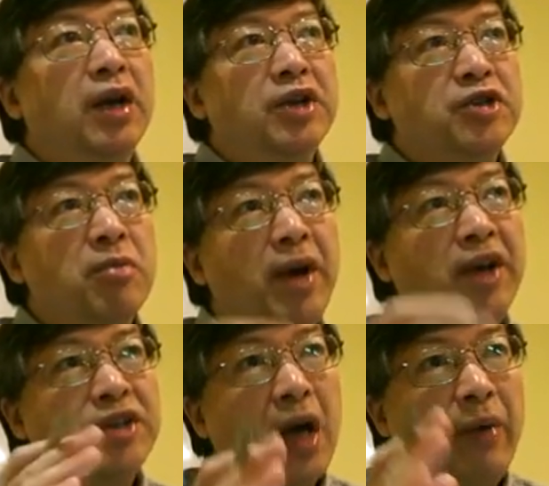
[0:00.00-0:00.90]
So
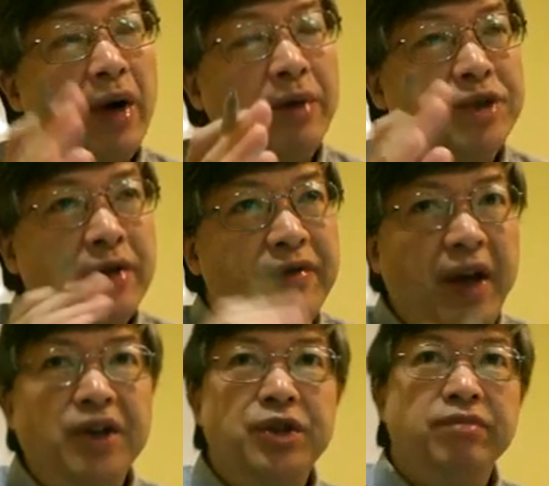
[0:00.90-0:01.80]
based on our
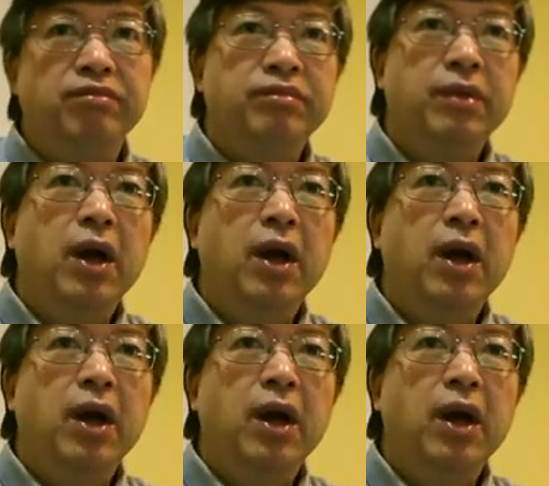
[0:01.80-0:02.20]
observation,